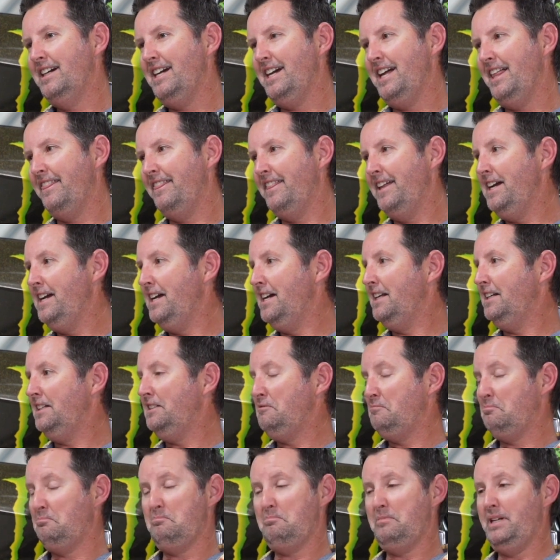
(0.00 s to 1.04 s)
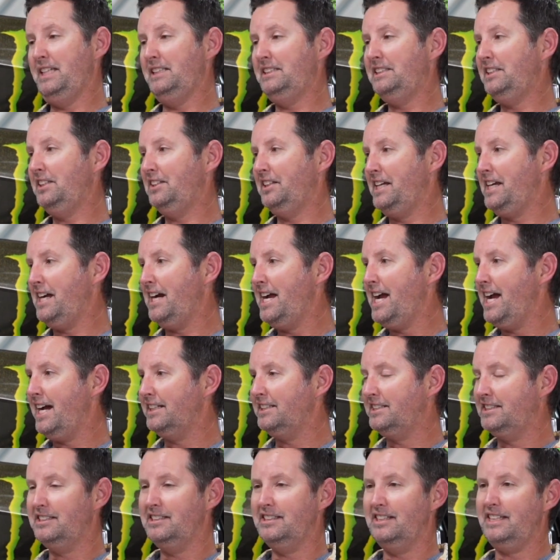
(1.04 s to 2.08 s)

And then instantly I had